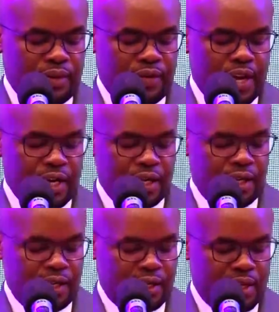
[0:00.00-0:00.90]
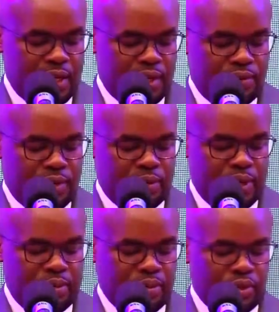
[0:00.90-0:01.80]
And finally, we'll
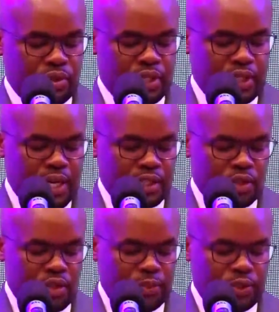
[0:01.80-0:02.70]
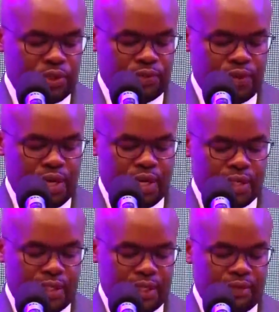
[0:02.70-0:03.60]
be able to discuss options for
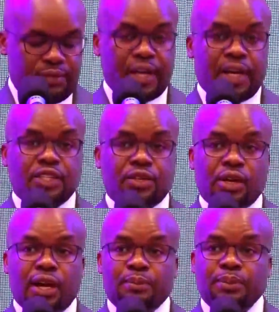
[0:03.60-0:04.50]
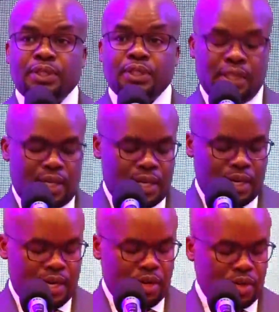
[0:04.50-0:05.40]
addressing the financial gaps
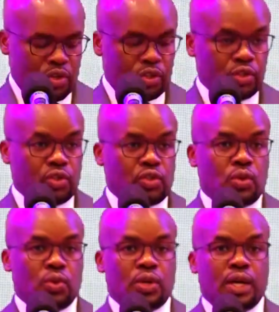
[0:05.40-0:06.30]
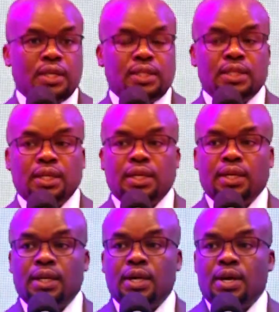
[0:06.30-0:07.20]
and also to look
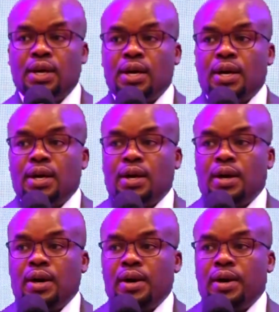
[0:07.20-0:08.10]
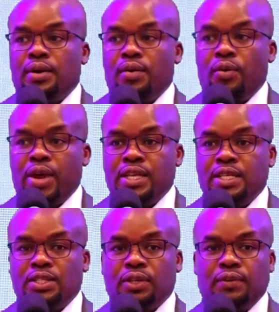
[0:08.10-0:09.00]
at
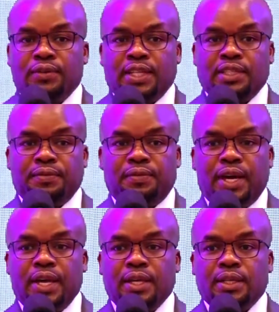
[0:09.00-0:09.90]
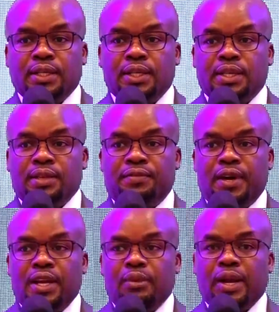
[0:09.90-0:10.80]
ways of diversifying the
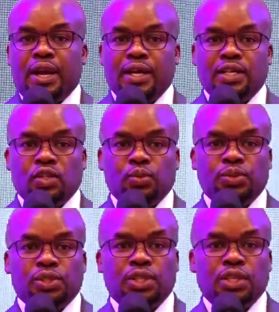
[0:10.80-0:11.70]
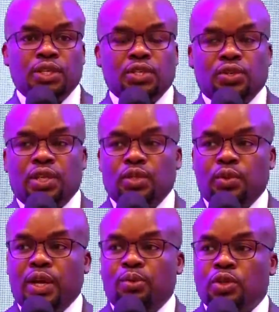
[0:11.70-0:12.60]
funding mechanisms so
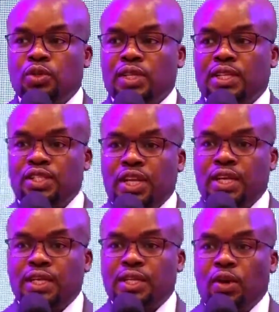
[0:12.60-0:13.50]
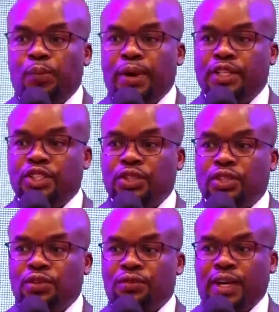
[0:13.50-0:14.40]
that we are able to sustain the
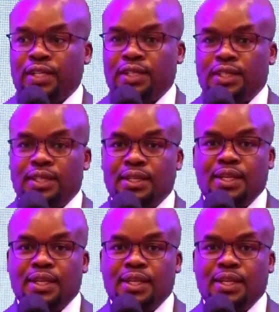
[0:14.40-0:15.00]
operations of REXA.